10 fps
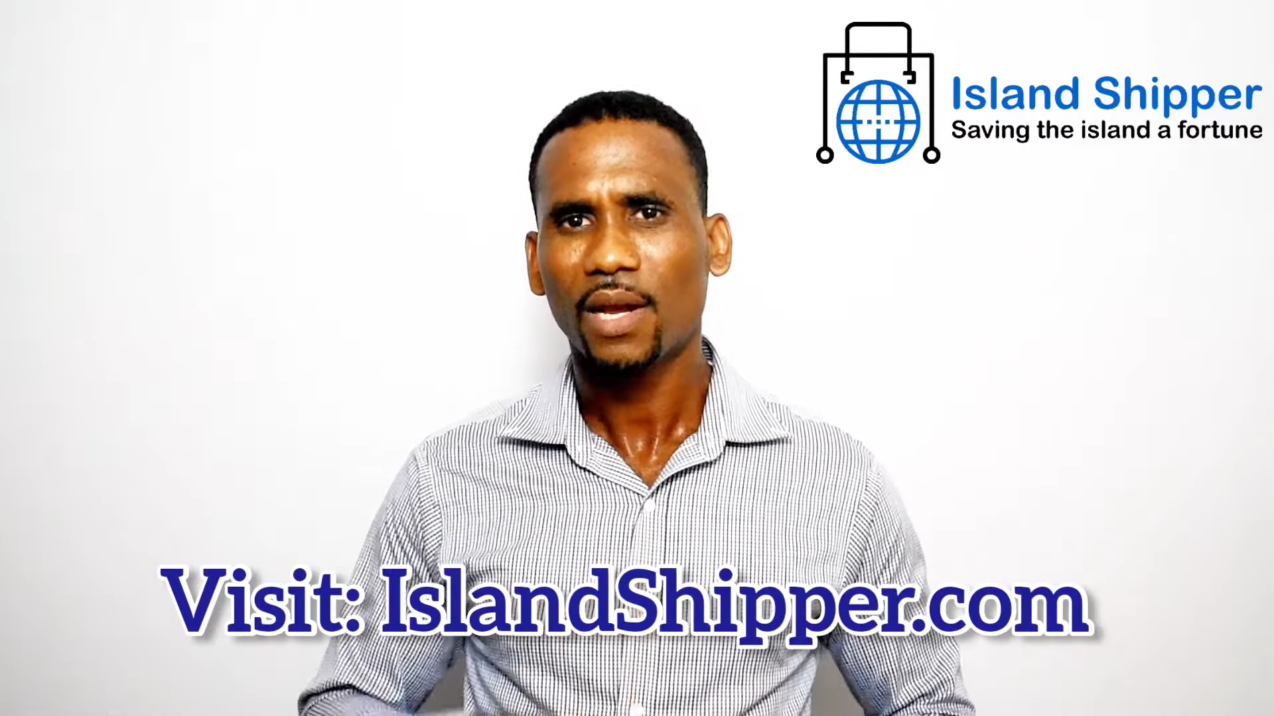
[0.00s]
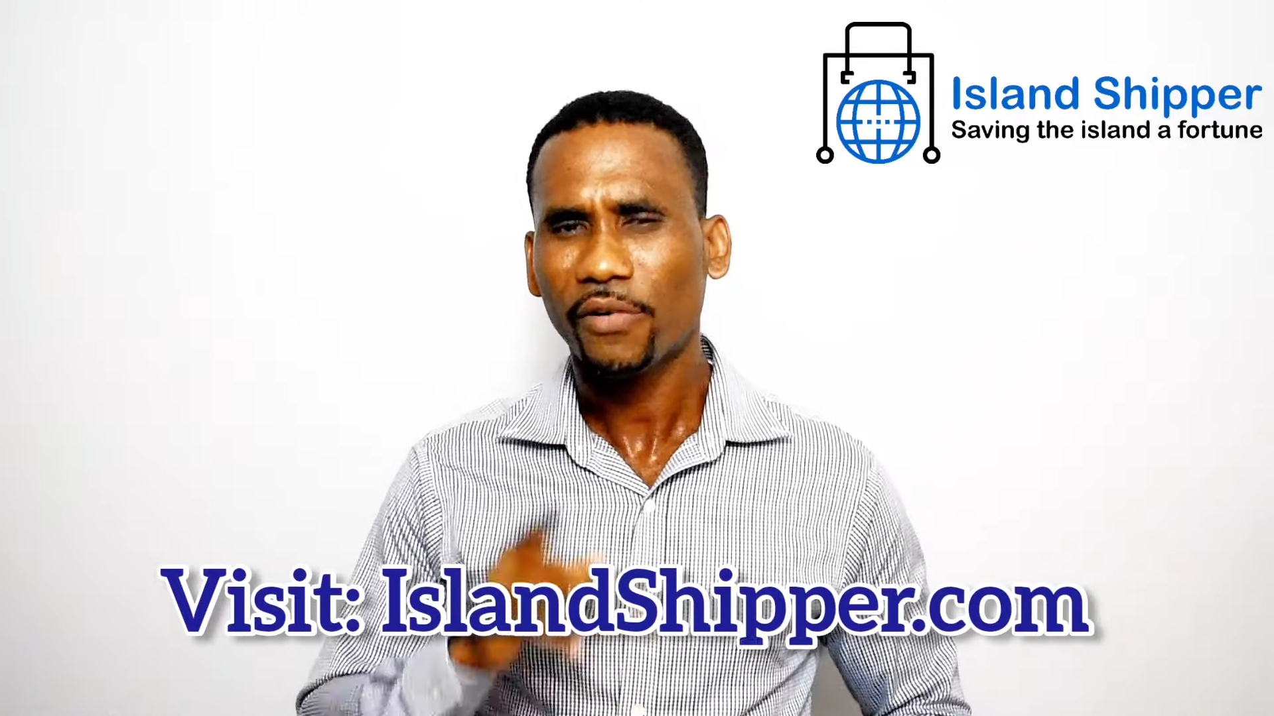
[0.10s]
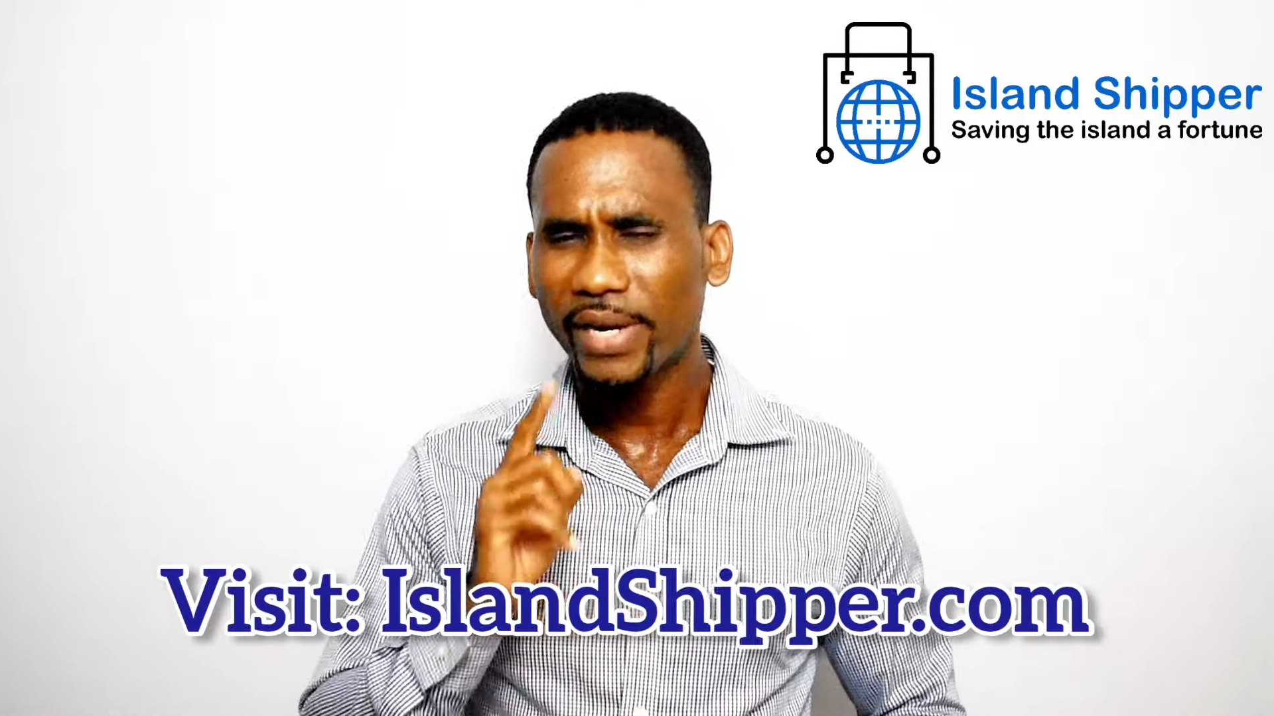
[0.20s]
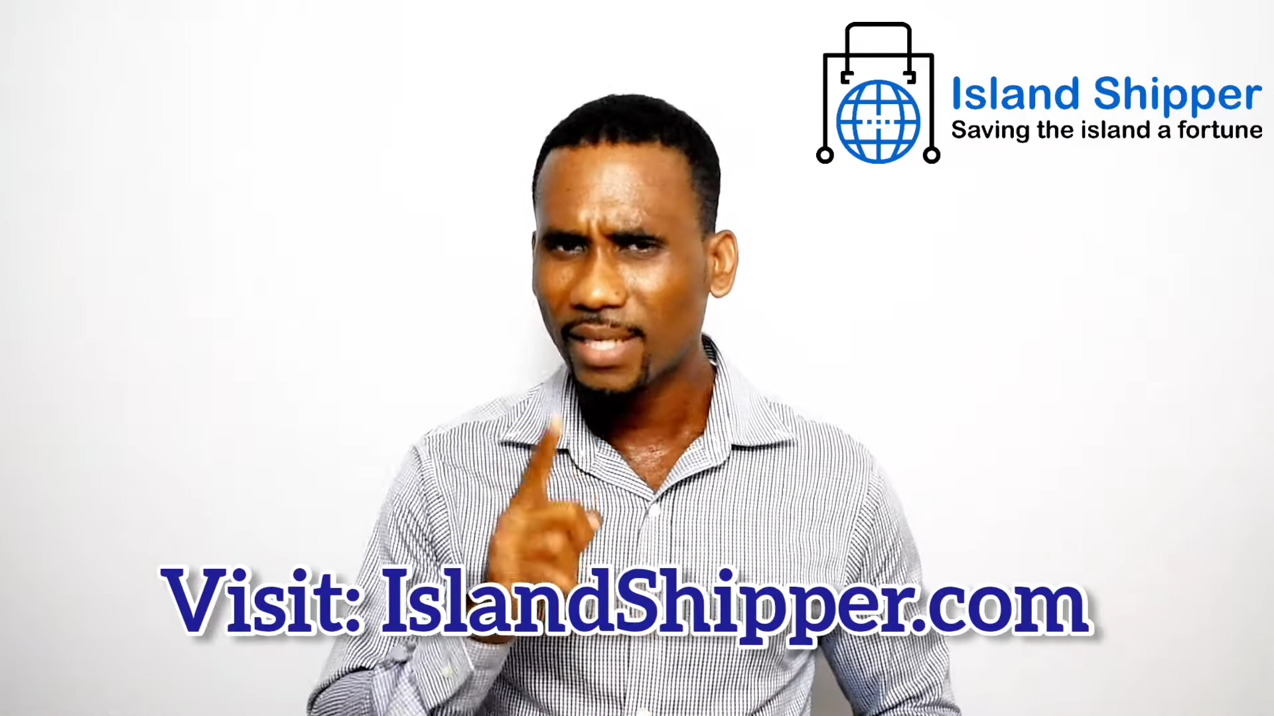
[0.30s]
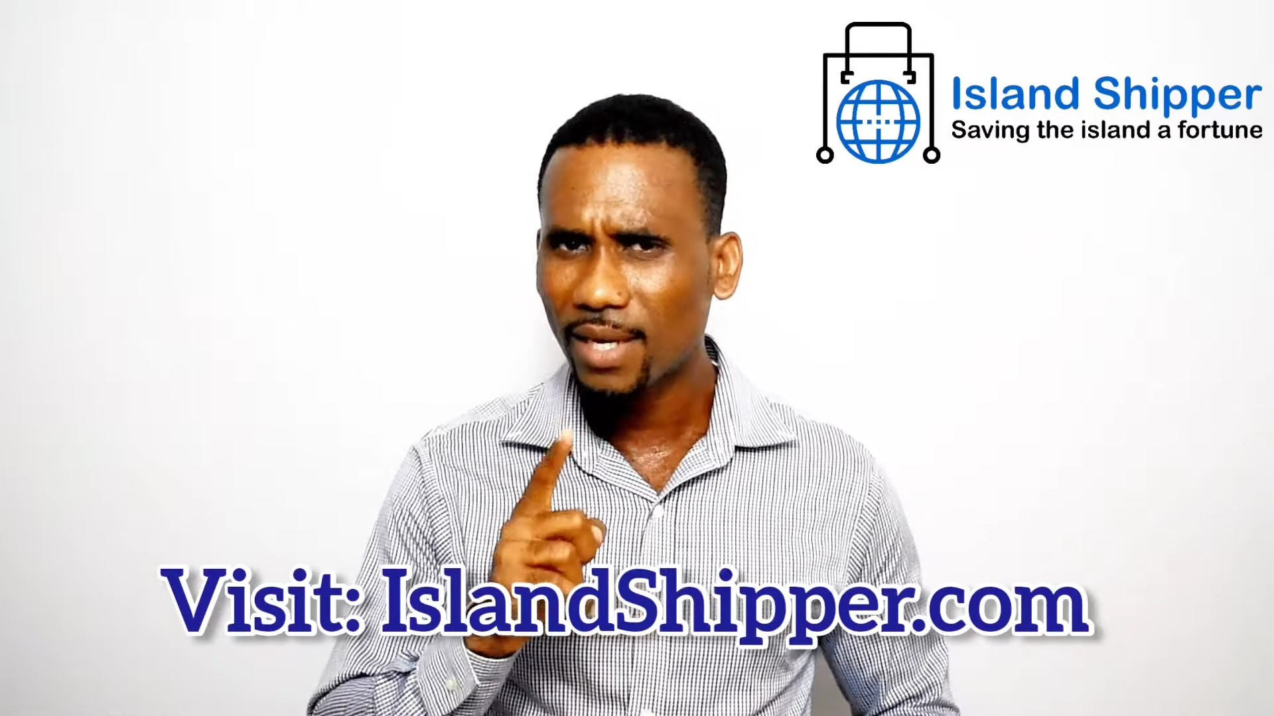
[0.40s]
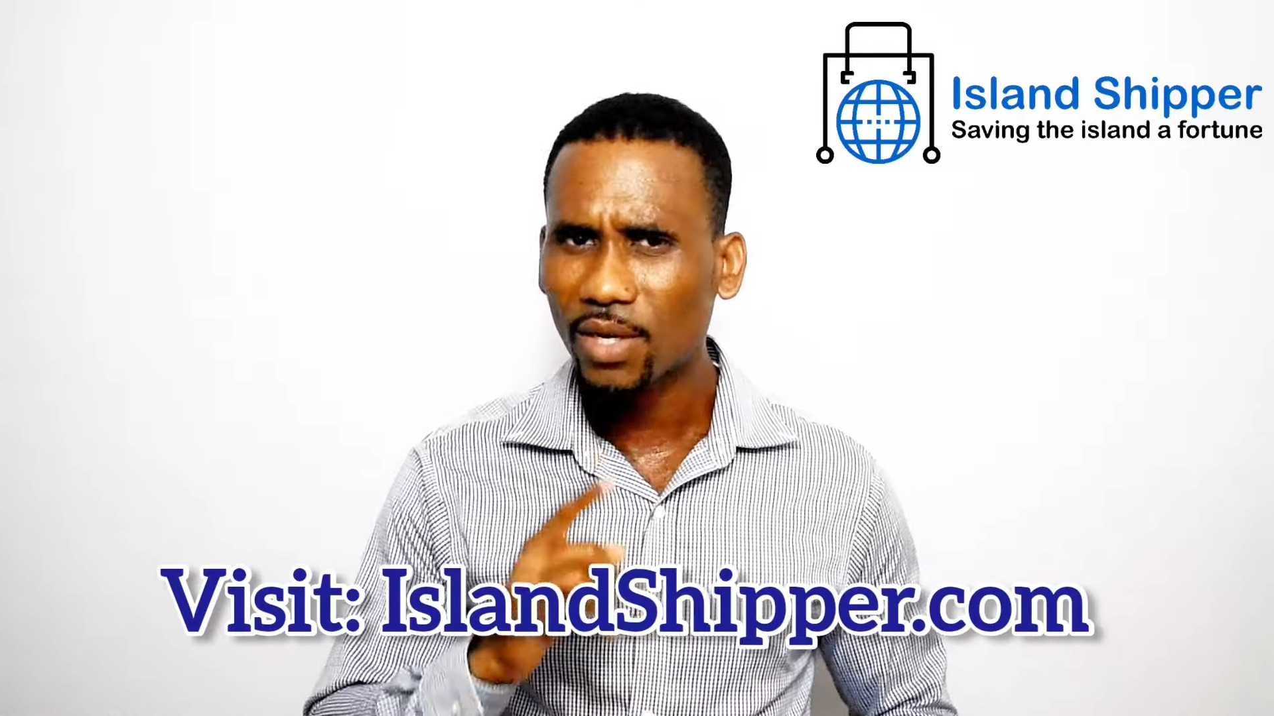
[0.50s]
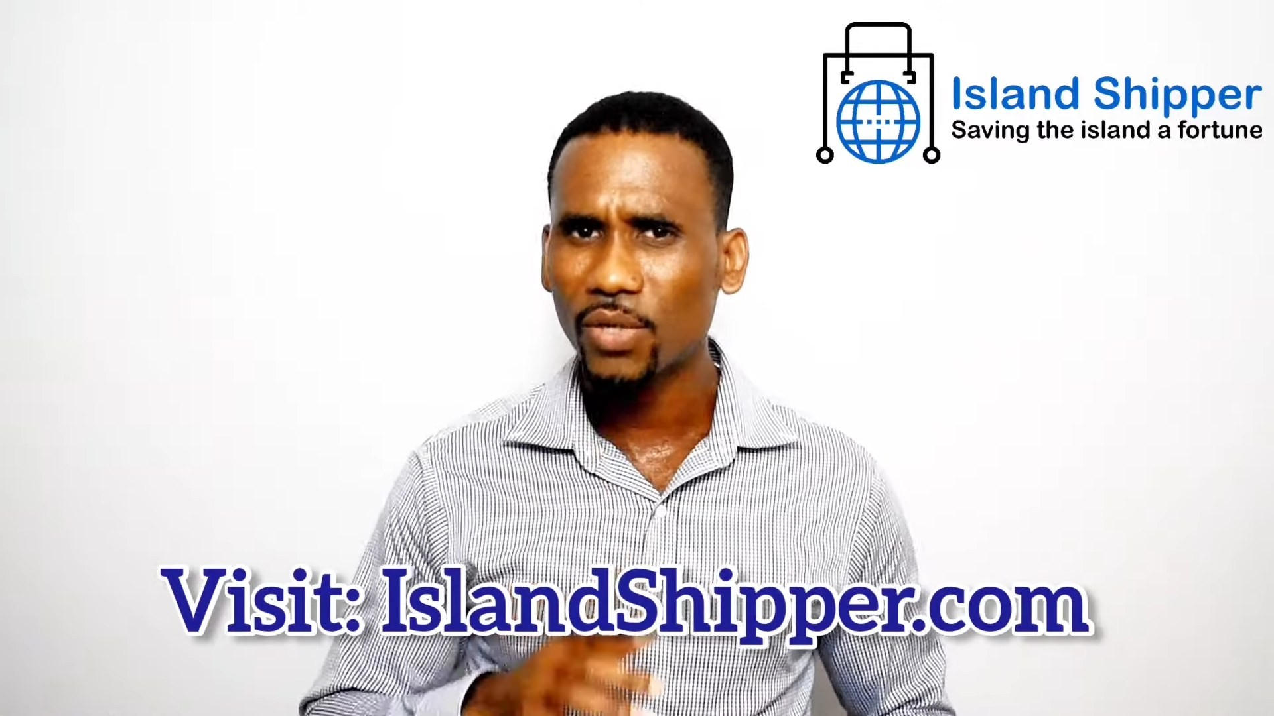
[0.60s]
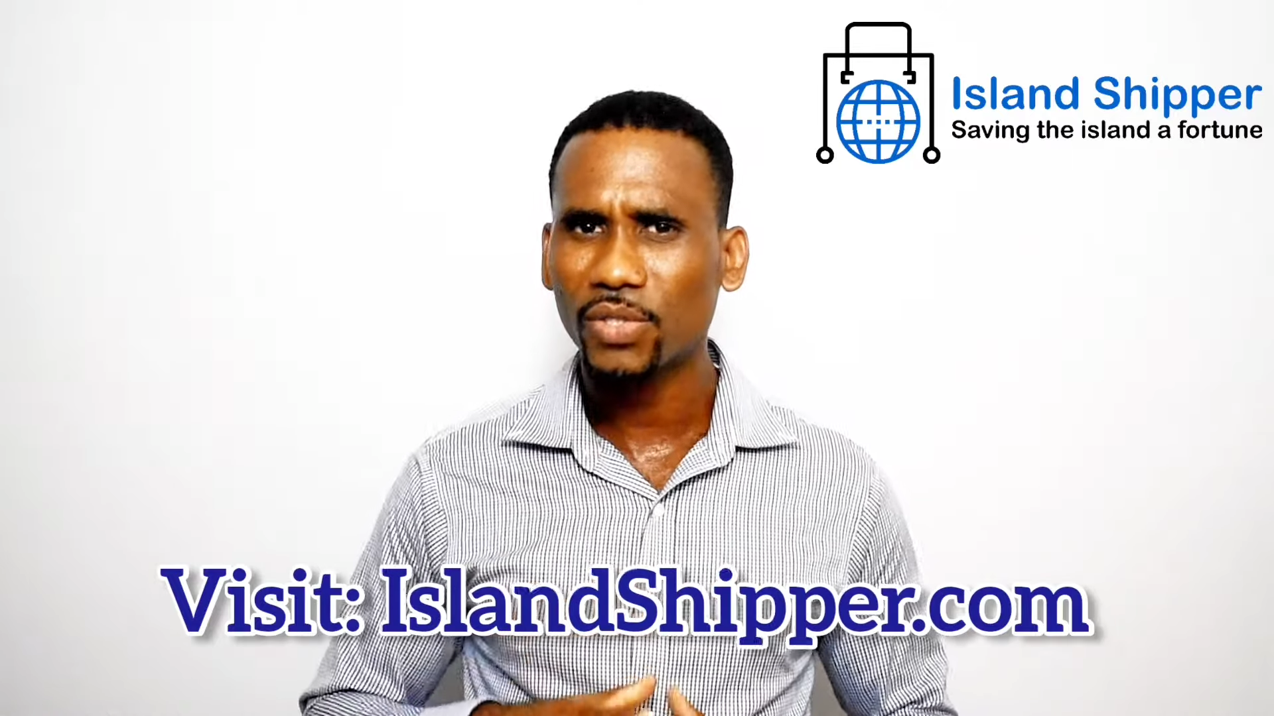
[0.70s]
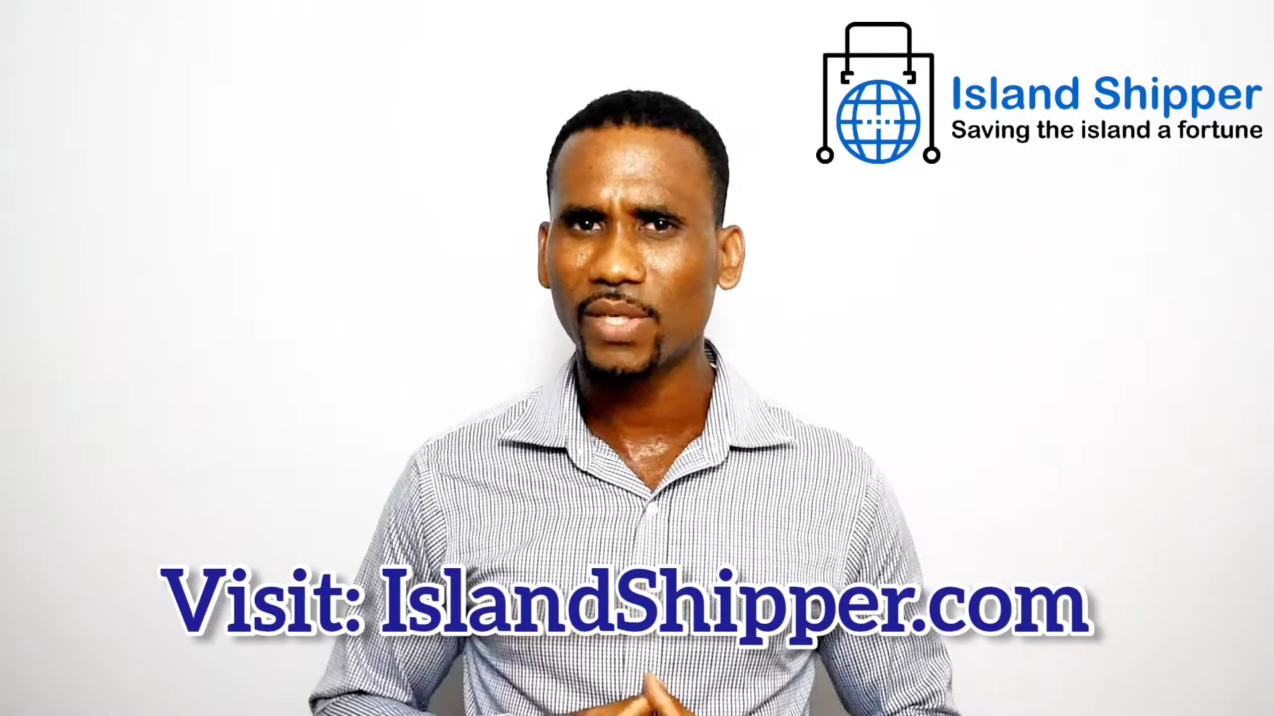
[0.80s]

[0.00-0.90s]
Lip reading: Create an account